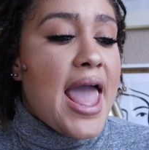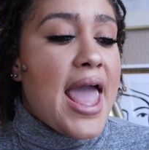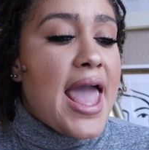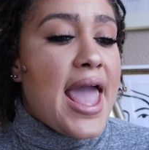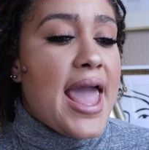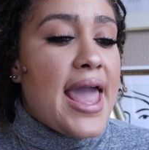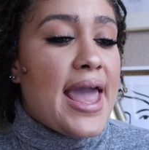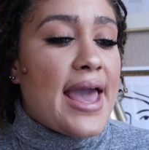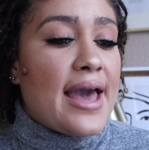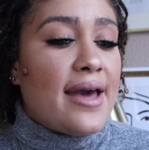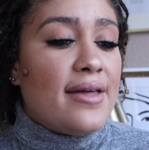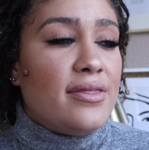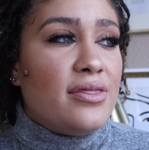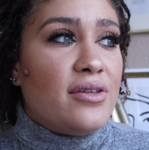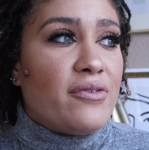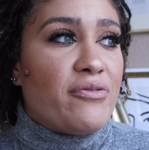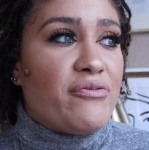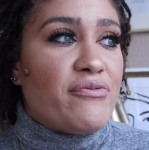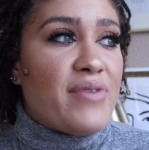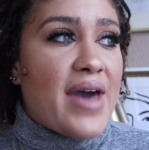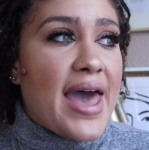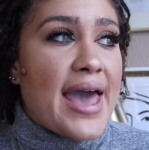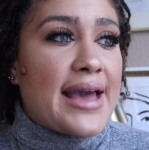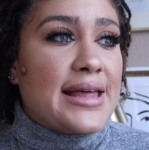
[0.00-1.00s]
and the
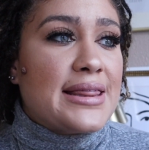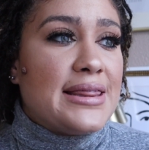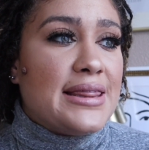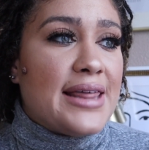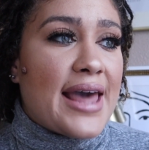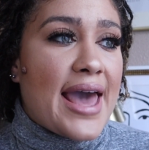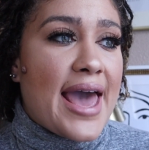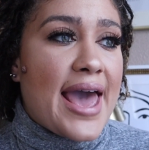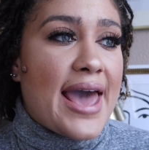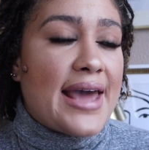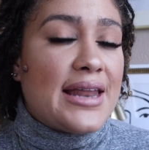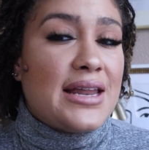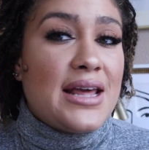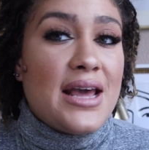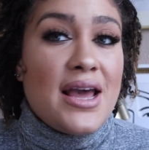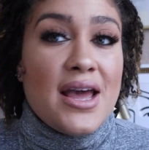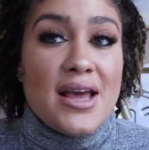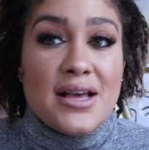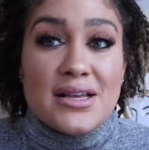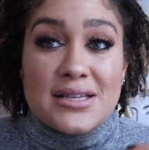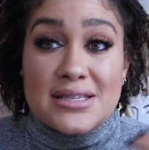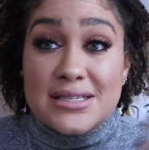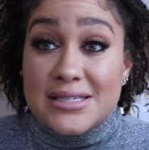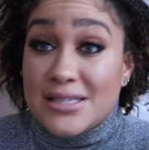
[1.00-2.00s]
fact that
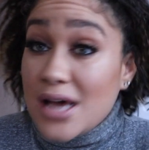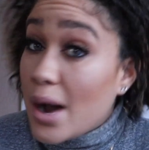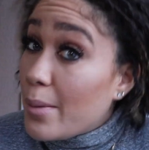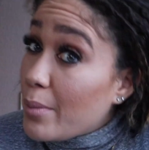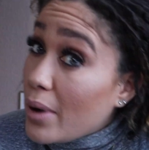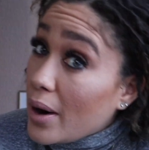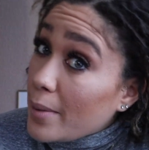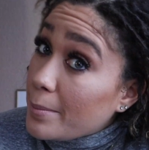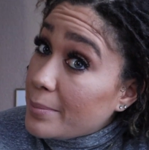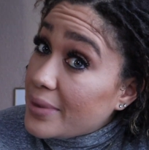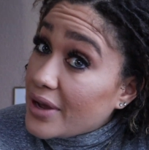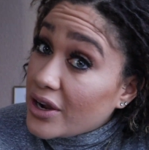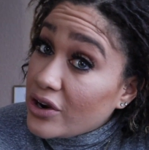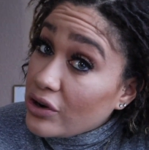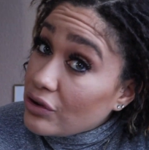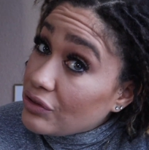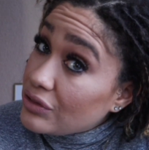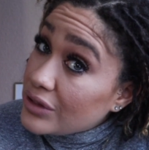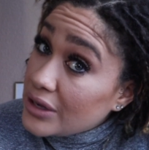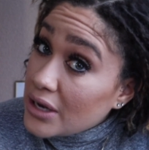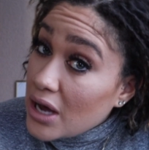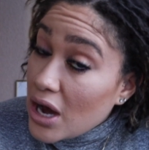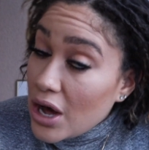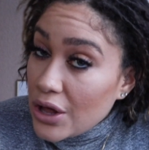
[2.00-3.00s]
some are bigger
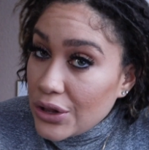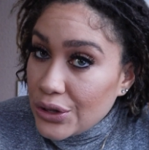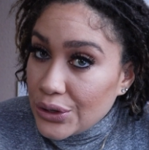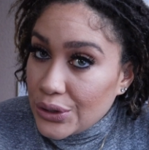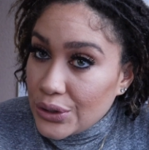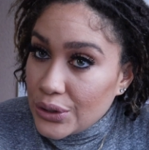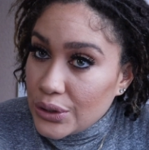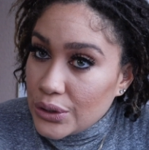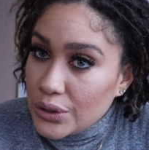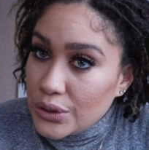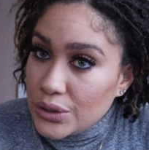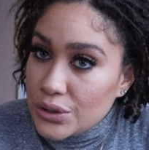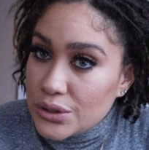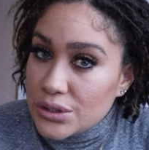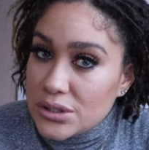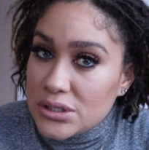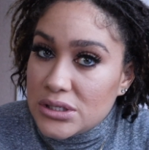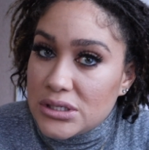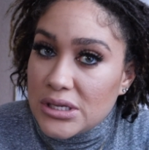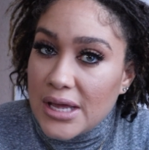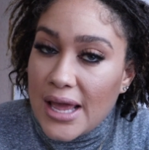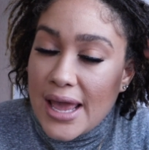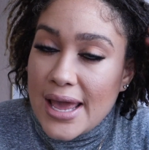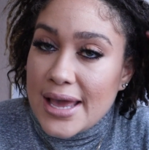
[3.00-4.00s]
than
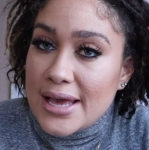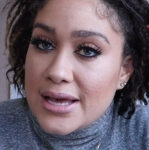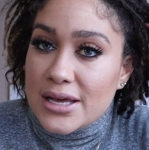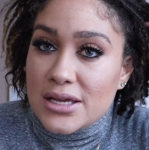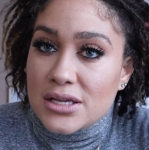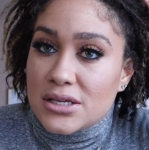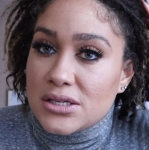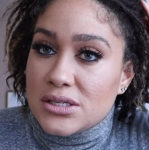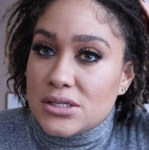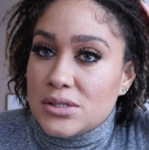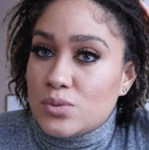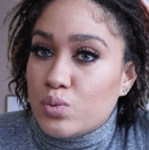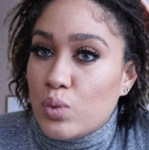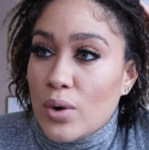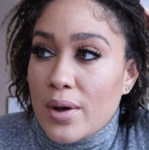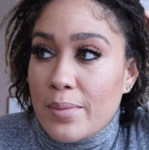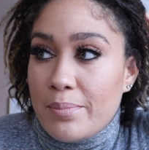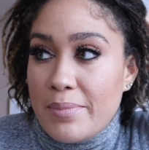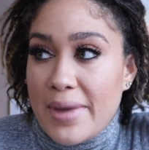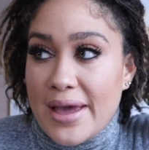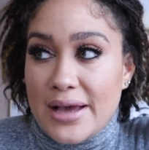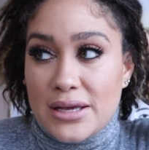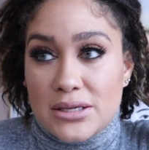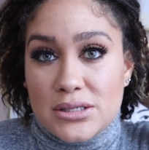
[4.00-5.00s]
others is what
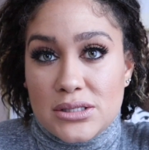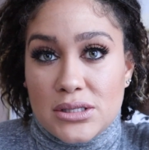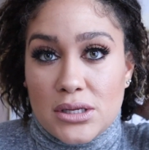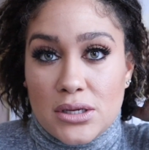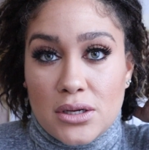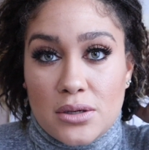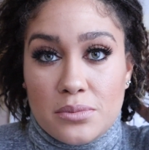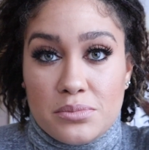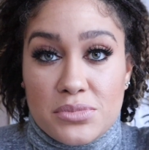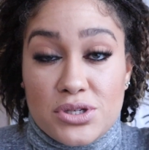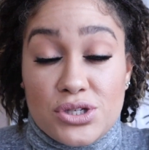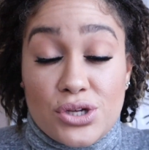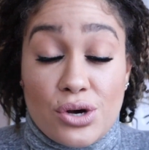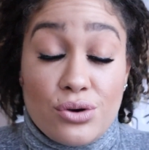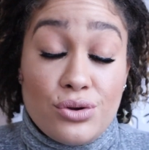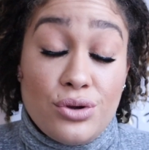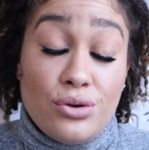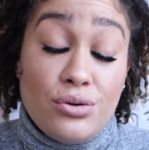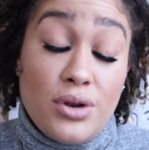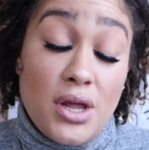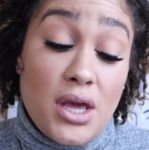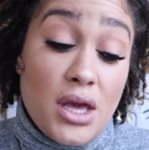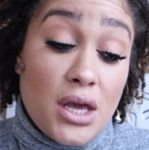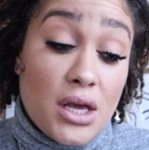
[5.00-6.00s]
makes them so
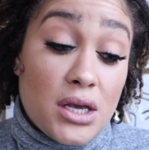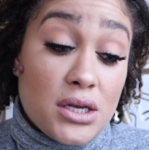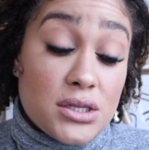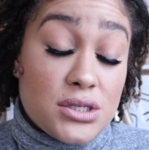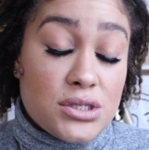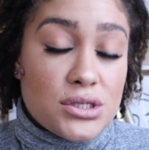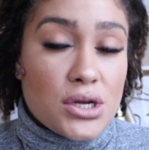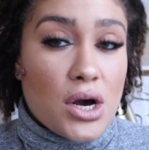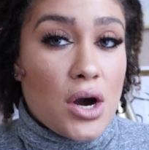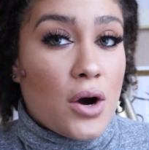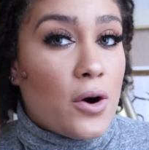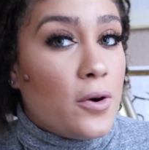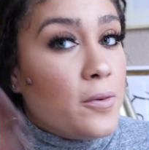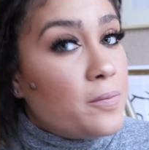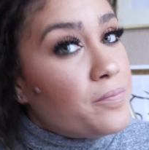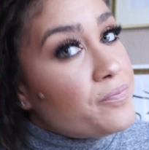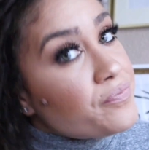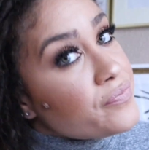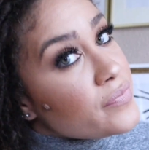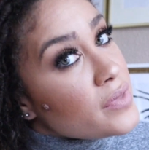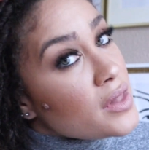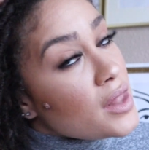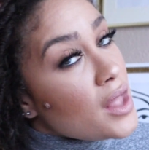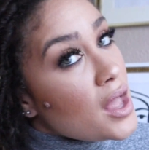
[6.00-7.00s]
unique. So,
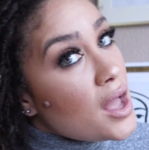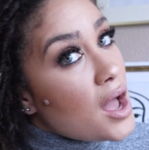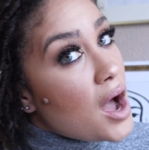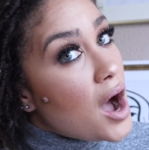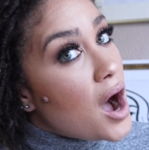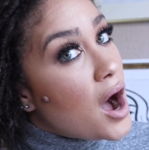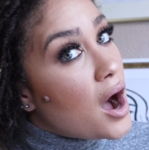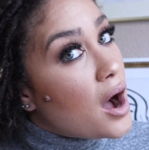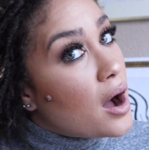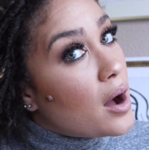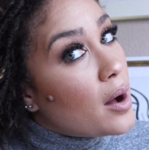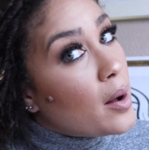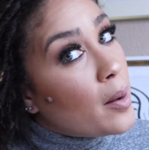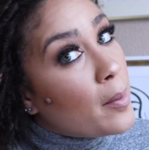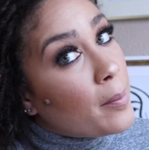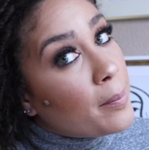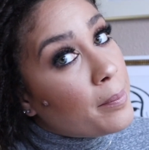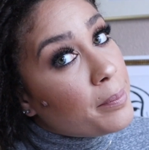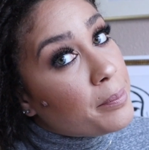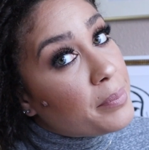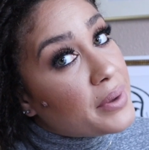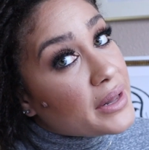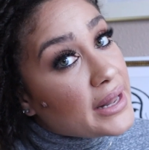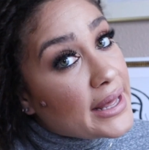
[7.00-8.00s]

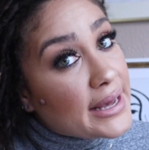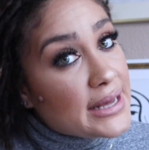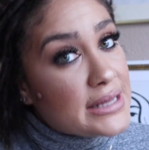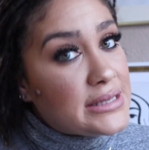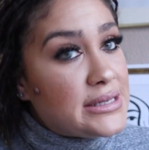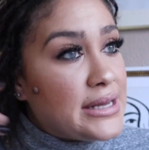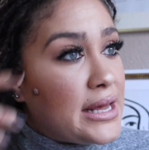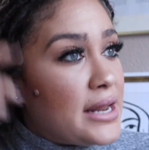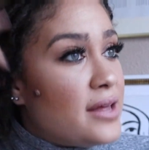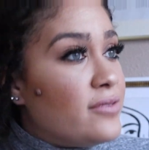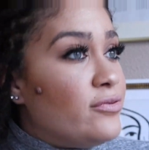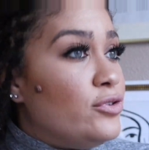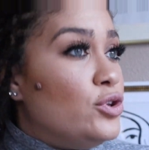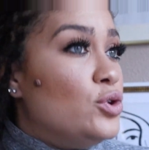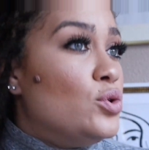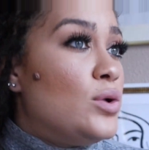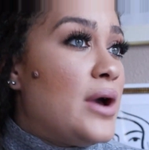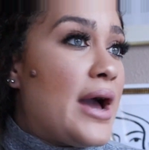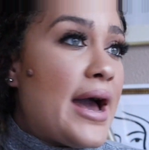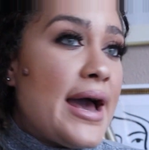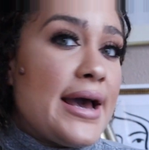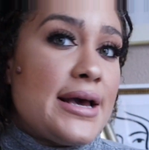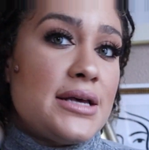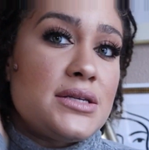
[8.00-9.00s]
but like I said, if you
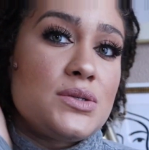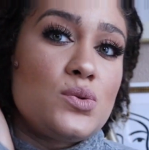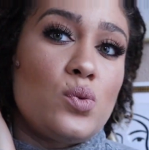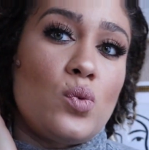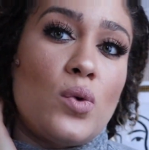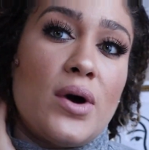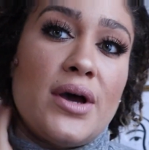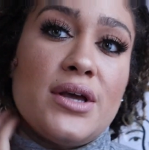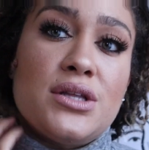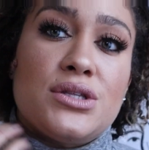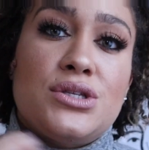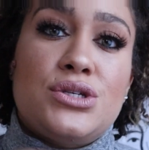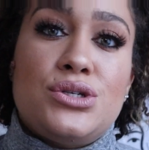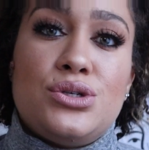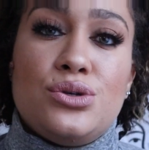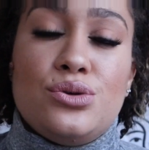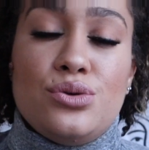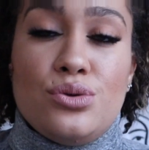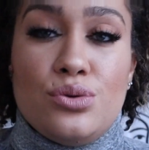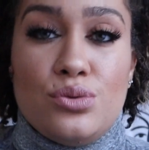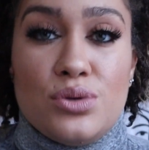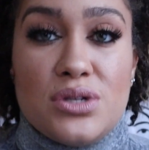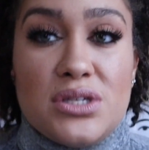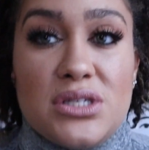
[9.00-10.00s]
guys want
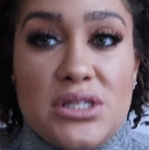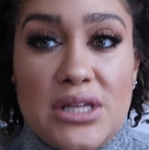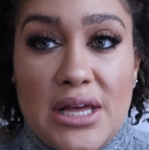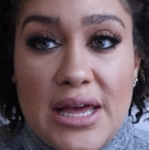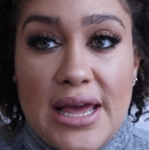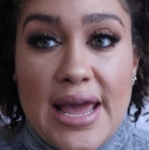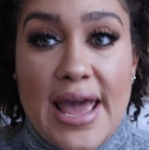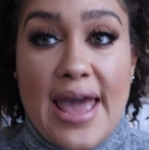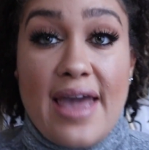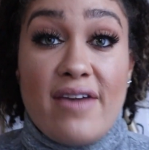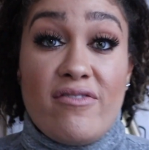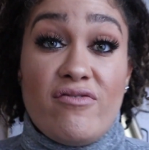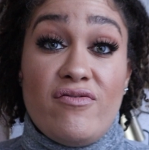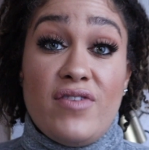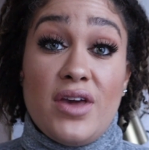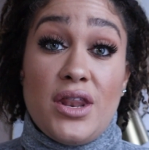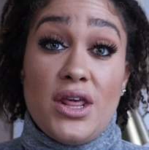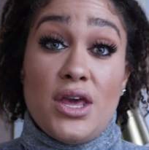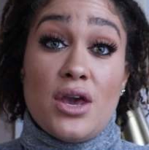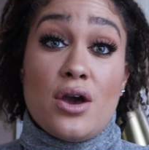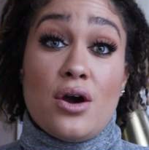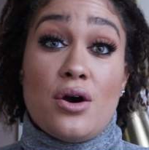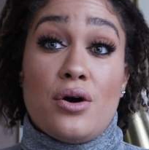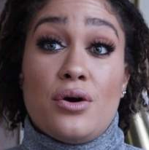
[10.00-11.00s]
to see a
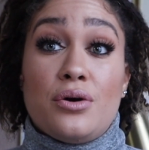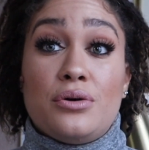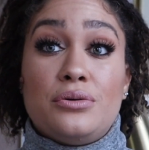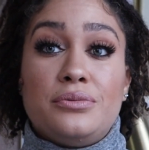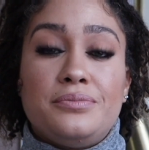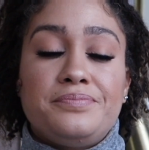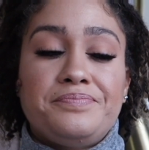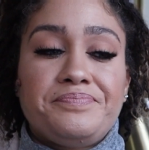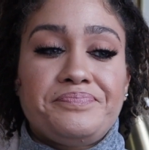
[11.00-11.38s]
video,